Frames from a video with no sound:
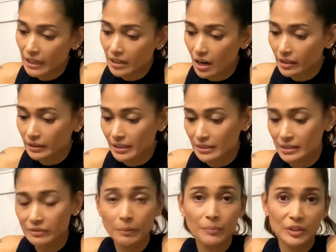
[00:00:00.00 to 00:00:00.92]
I got this
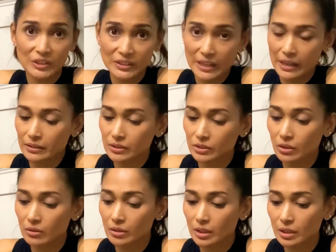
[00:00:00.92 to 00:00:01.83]
from their site.
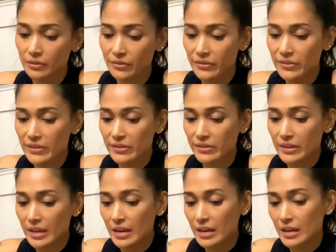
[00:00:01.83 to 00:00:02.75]
So
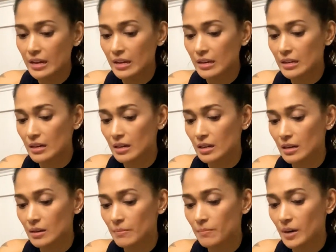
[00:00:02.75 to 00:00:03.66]
they
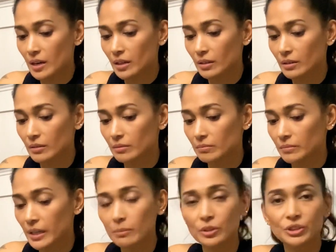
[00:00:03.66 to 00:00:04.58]
are
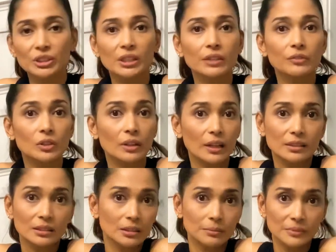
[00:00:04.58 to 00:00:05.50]
able to give you a
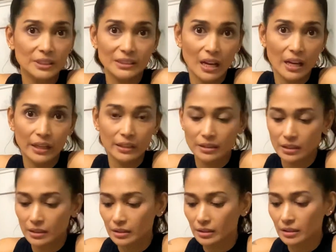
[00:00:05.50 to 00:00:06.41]
custom
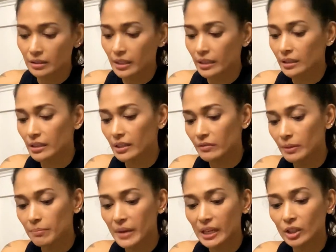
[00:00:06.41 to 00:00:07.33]
design. They can
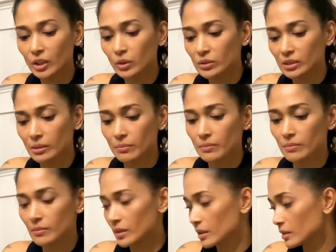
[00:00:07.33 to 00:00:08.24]
even make you some
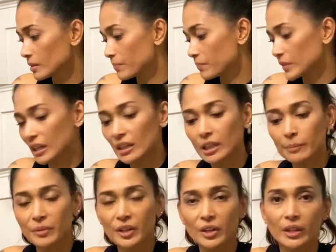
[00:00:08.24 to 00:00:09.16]
a
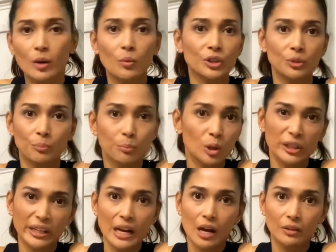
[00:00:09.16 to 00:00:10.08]
clip here that when you pull
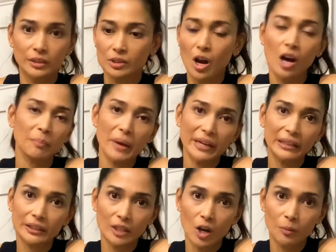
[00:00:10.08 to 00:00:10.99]
it out, it
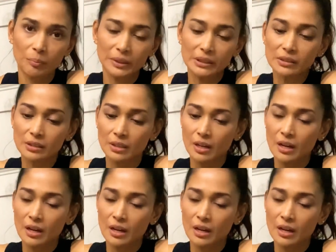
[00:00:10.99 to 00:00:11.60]
automatically opens.